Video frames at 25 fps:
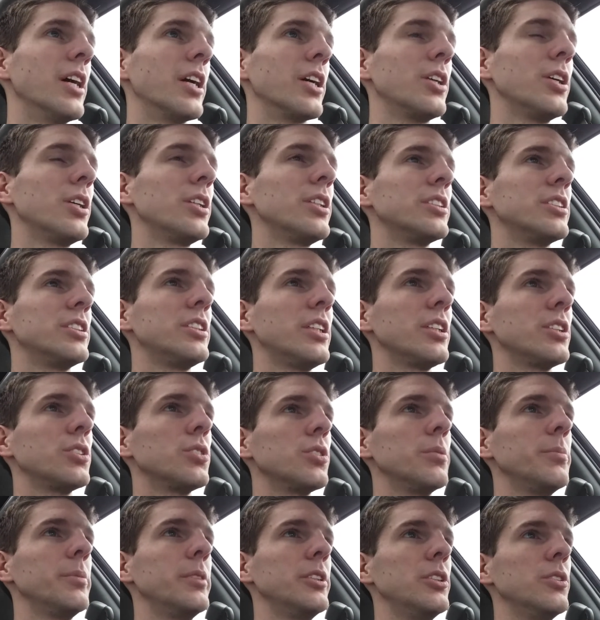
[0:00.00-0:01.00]
I could
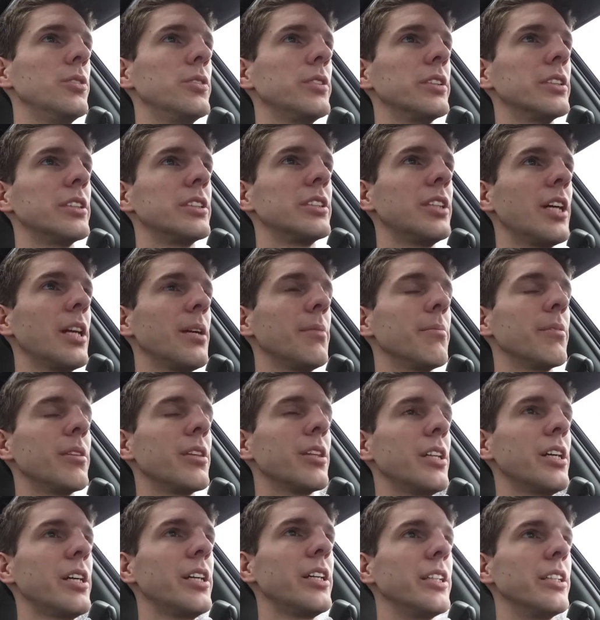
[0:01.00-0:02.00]
essentially be doing the same
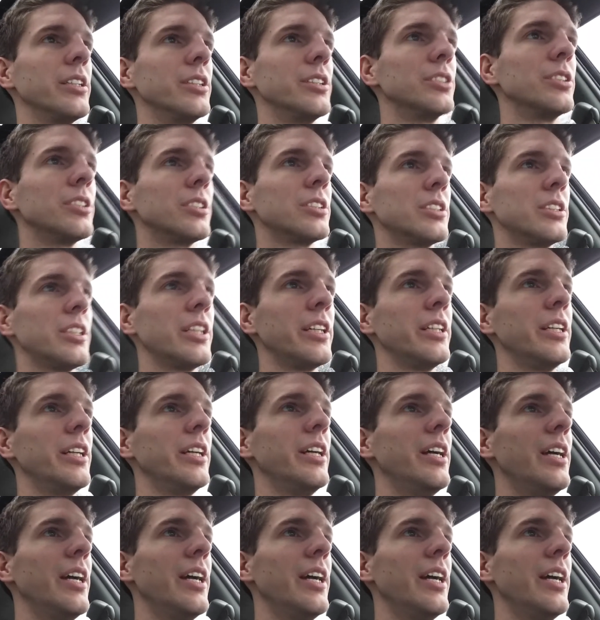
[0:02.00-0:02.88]
thing, just that.